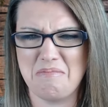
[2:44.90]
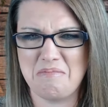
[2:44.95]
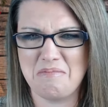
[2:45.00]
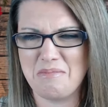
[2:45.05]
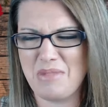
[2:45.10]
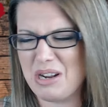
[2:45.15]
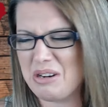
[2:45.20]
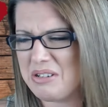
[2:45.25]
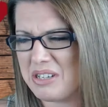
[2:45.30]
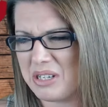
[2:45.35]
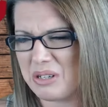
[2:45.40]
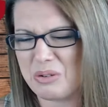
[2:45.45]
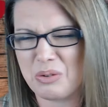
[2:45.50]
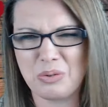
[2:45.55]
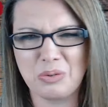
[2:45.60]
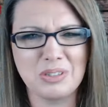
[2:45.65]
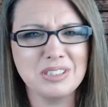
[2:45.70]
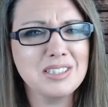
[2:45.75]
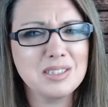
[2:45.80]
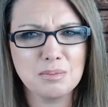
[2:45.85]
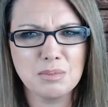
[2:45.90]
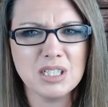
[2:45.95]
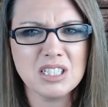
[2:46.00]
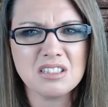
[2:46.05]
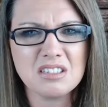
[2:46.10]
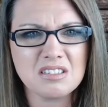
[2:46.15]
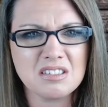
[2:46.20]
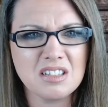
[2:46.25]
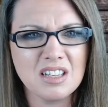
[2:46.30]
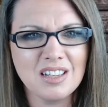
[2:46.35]
Merry
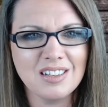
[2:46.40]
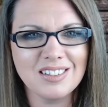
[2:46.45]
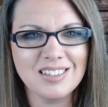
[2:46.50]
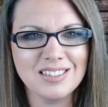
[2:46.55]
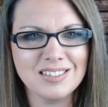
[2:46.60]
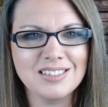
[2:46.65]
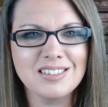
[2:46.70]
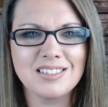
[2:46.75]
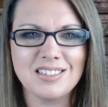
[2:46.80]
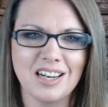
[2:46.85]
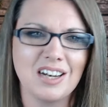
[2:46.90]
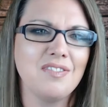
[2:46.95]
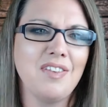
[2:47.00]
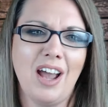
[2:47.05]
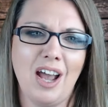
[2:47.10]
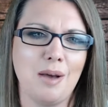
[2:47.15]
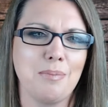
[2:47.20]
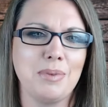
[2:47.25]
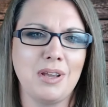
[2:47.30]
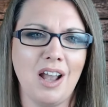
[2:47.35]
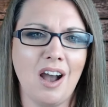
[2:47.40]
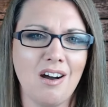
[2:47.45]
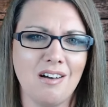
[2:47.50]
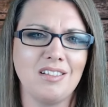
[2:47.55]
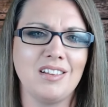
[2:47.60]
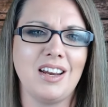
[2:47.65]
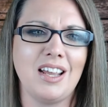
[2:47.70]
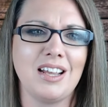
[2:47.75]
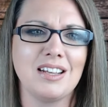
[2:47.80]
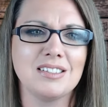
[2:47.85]
Christmas instead of Happy
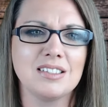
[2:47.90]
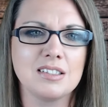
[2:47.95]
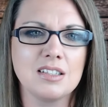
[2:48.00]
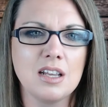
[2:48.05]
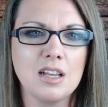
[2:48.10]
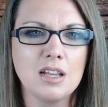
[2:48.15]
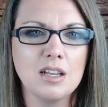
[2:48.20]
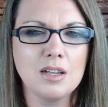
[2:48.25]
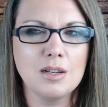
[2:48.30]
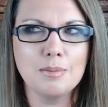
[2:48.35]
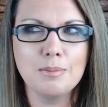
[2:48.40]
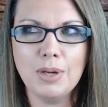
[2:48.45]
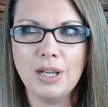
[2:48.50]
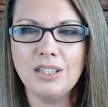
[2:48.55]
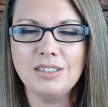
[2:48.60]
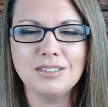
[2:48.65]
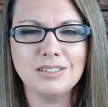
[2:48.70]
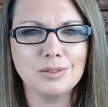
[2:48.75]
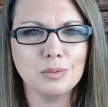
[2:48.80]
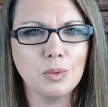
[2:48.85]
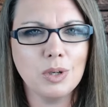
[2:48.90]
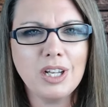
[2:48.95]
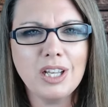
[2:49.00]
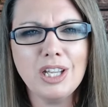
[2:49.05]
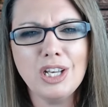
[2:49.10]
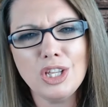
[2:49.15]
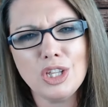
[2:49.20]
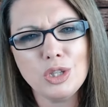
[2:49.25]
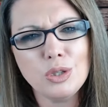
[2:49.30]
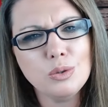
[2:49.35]
Holidays. But what
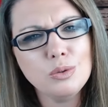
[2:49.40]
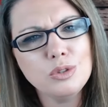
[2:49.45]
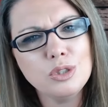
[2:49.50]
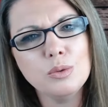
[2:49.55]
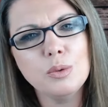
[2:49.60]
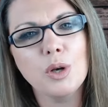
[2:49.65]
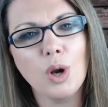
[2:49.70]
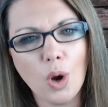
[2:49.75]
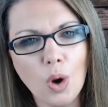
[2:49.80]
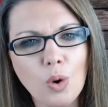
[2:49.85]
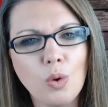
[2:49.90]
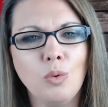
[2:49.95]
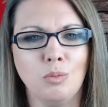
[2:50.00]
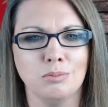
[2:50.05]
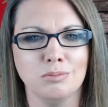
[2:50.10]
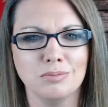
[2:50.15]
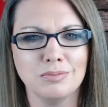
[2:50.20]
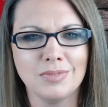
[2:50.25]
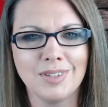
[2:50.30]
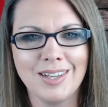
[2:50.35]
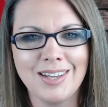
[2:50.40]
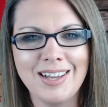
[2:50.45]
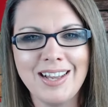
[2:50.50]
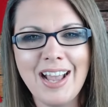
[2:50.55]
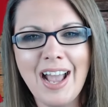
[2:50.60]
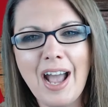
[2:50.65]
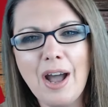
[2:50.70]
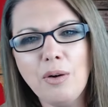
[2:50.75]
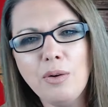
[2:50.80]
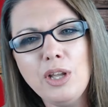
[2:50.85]
can you do at home?
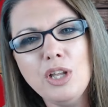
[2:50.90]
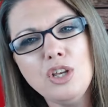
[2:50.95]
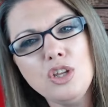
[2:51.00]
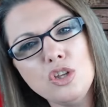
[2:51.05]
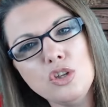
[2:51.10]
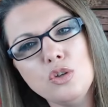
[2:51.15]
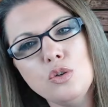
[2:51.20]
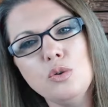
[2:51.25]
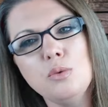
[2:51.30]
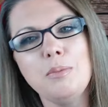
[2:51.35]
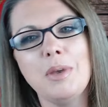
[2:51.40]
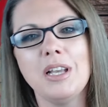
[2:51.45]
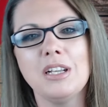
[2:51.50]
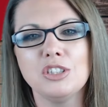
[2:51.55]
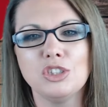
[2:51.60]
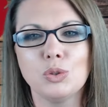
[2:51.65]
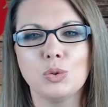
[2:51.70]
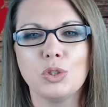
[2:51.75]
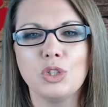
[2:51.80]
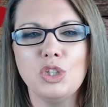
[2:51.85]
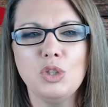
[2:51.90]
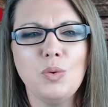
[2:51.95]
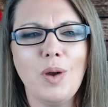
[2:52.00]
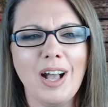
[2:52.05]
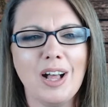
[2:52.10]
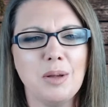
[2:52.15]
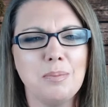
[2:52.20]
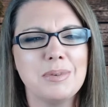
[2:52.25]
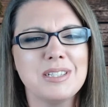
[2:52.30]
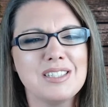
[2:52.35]
How can you make sure you
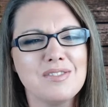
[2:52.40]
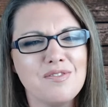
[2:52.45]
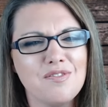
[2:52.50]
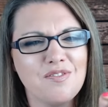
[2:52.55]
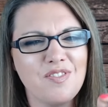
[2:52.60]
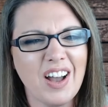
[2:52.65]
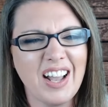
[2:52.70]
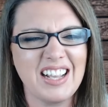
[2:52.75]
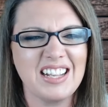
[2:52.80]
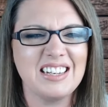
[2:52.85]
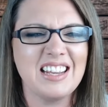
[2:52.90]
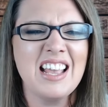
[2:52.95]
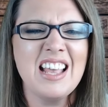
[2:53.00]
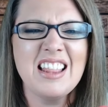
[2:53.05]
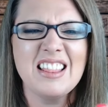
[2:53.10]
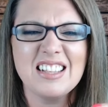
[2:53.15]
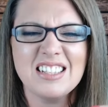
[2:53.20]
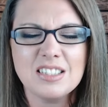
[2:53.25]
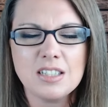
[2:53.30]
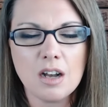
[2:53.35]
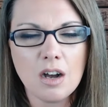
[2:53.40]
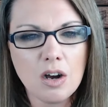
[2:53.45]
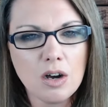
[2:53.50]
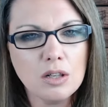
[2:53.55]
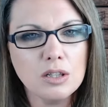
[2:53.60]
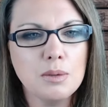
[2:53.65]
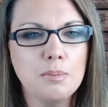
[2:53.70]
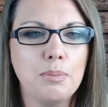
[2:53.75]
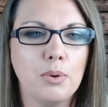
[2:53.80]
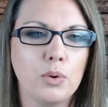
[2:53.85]
help us fight this
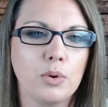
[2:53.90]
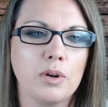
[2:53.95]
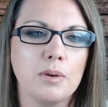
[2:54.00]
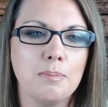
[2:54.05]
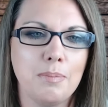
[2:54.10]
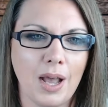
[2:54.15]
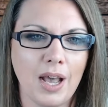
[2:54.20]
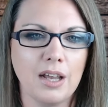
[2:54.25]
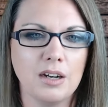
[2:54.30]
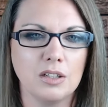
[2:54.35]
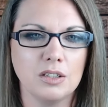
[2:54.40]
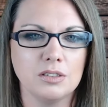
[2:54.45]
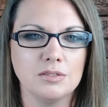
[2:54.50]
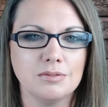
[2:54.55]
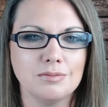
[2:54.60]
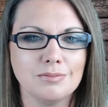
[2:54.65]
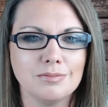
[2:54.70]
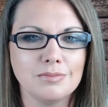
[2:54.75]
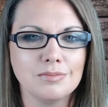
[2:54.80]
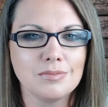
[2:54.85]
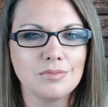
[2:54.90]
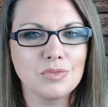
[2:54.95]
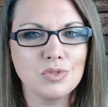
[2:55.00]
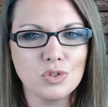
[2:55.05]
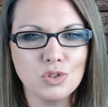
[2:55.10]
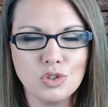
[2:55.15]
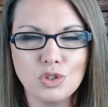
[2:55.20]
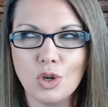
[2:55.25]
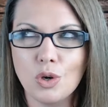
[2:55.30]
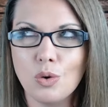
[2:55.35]
all-important battle?
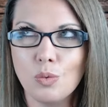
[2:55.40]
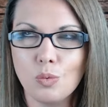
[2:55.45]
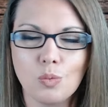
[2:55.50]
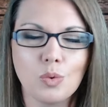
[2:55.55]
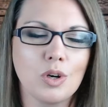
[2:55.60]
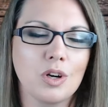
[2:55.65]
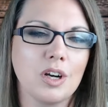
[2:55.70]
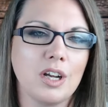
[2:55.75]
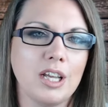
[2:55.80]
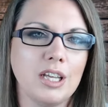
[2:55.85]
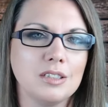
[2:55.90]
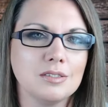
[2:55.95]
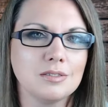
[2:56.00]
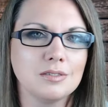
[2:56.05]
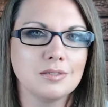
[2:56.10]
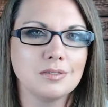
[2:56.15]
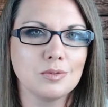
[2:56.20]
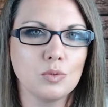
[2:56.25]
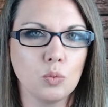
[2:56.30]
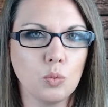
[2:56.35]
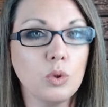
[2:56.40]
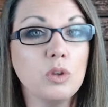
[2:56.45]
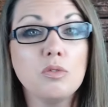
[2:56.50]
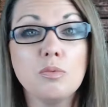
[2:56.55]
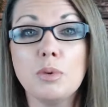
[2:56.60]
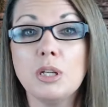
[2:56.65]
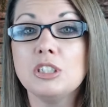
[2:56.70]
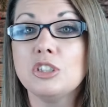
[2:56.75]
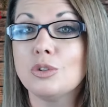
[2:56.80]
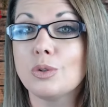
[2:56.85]
Don't worry.
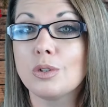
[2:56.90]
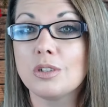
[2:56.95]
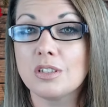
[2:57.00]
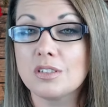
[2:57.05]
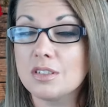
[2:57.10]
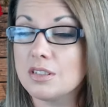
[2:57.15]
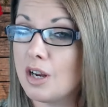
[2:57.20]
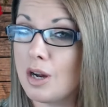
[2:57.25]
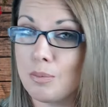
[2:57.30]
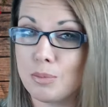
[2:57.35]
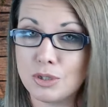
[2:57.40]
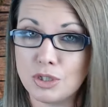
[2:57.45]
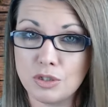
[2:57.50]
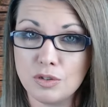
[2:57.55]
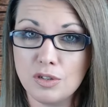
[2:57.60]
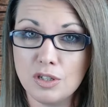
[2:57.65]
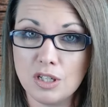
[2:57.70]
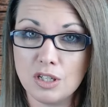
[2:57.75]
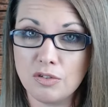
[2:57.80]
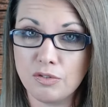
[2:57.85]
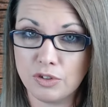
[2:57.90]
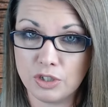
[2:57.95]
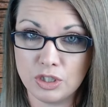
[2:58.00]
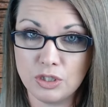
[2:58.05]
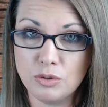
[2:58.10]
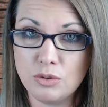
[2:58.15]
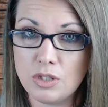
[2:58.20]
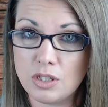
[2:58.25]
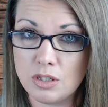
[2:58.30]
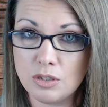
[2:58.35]
We've made sure there's an opportunity for
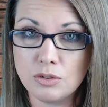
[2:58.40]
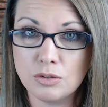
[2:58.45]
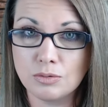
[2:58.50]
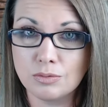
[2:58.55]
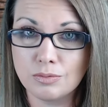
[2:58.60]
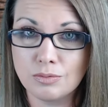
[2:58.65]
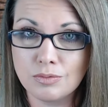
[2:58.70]
you too.